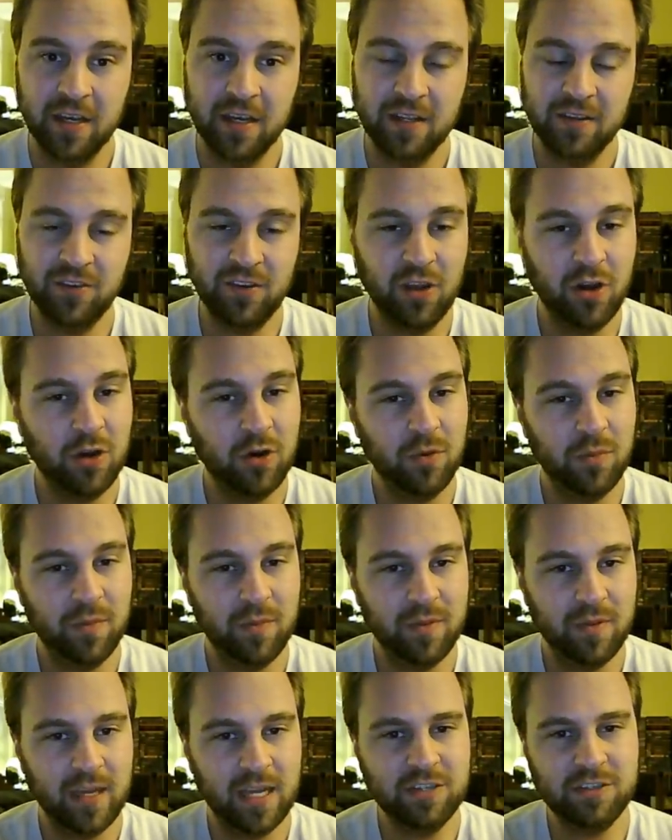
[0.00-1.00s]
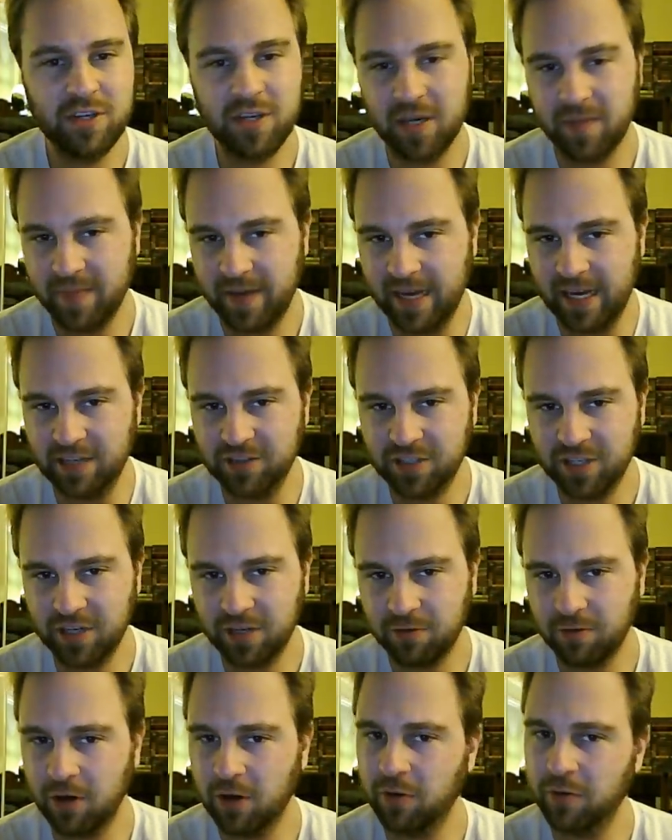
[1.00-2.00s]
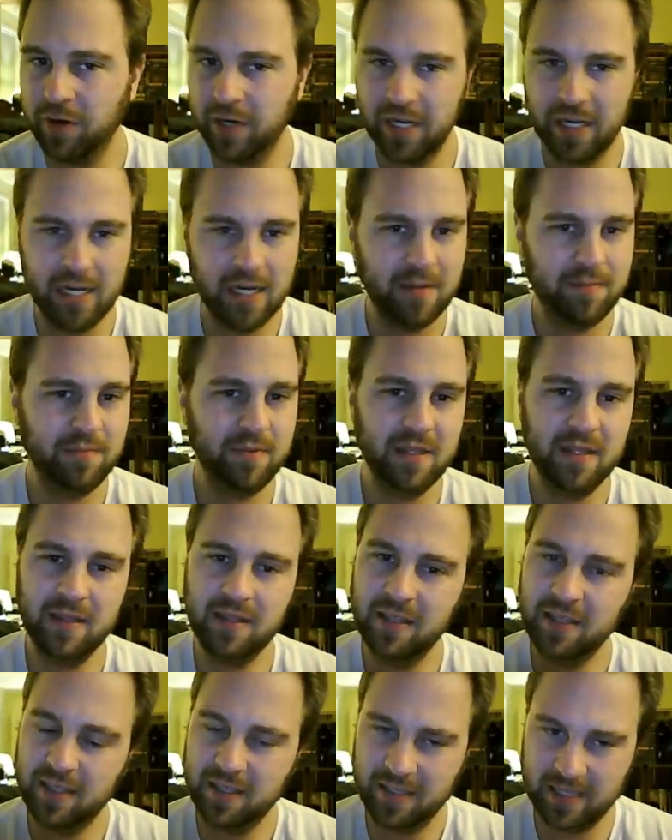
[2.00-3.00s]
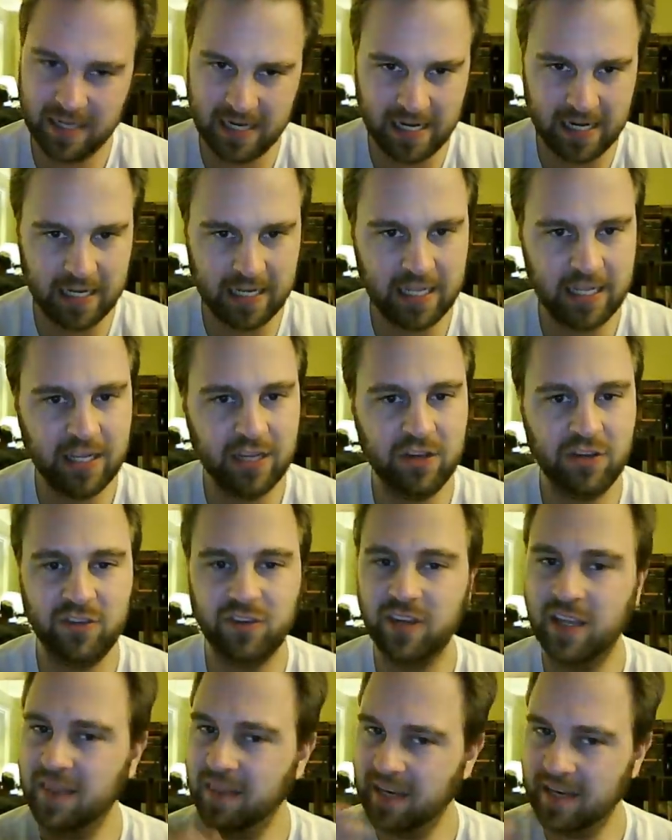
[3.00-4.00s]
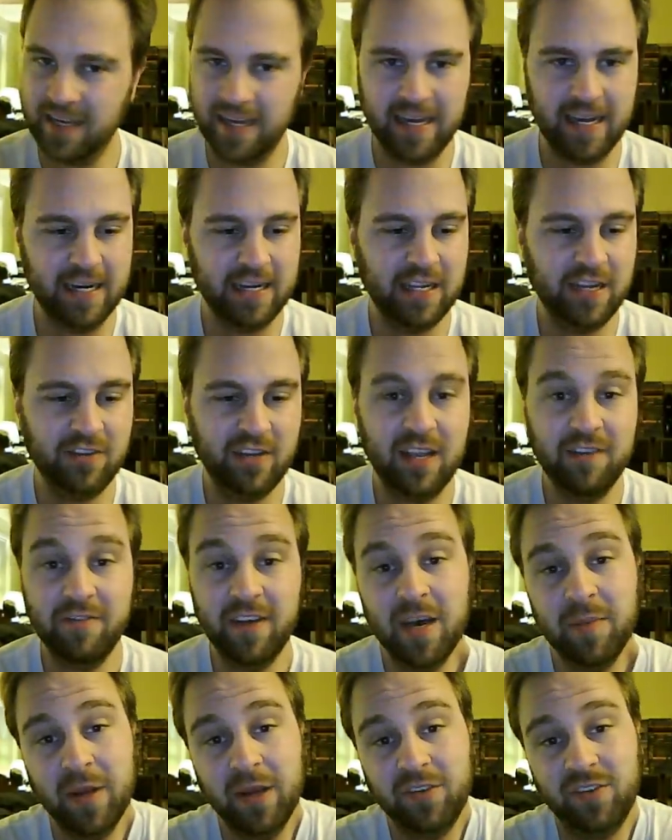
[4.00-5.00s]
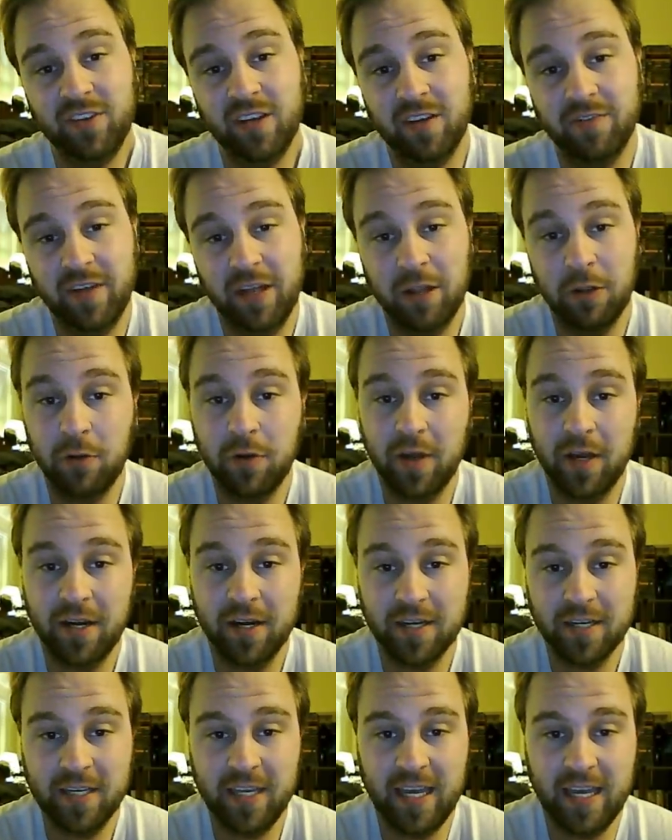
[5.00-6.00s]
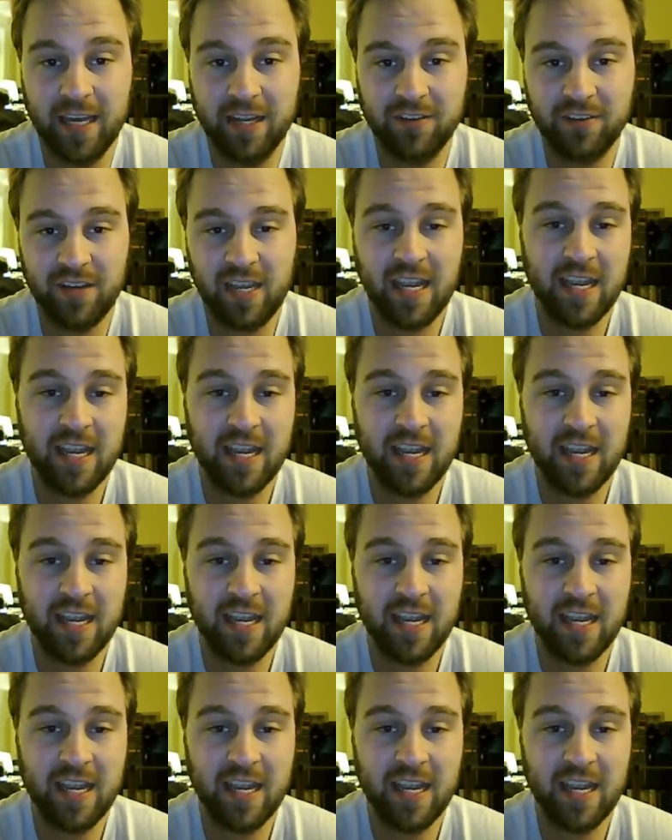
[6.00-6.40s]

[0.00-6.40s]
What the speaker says: So, as you can imagine, growing up in the 80s and the 90s, I found myself at local arcades.